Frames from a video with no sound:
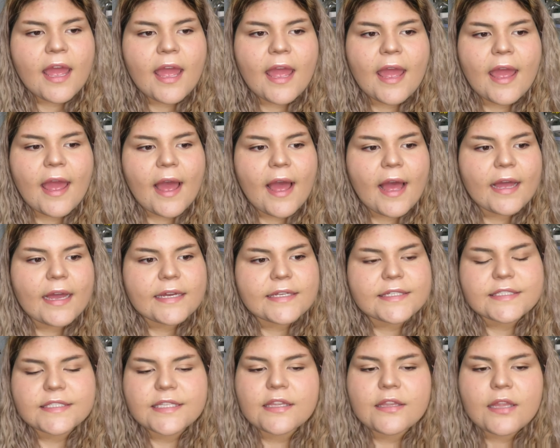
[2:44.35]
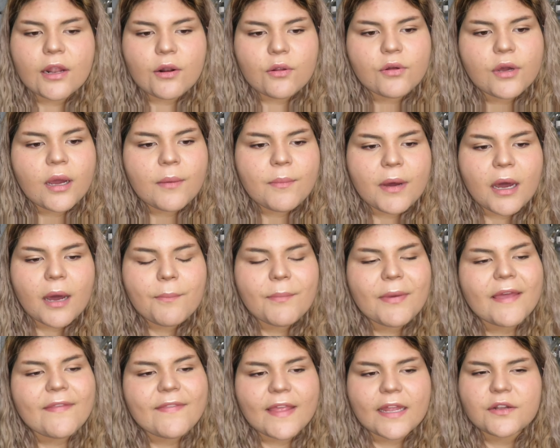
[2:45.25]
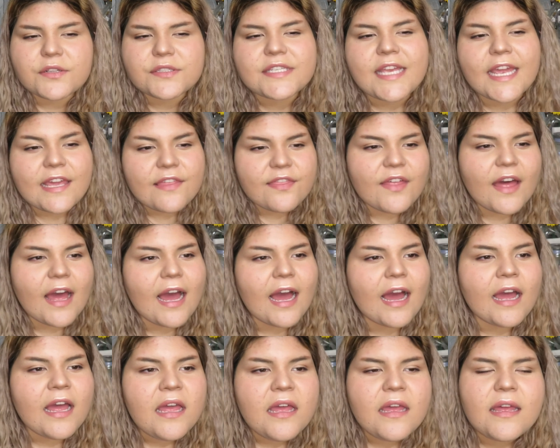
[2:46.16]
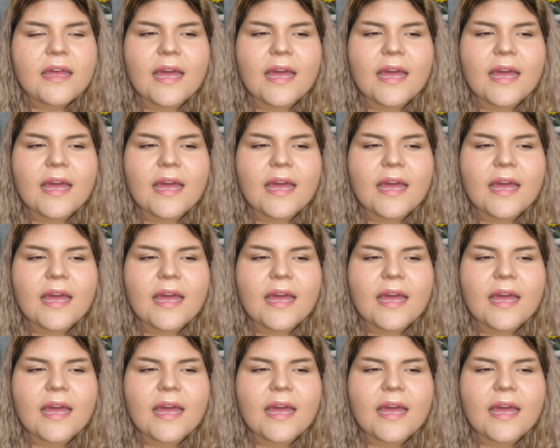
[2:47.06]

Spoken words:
and it'll come up, and then I'll take that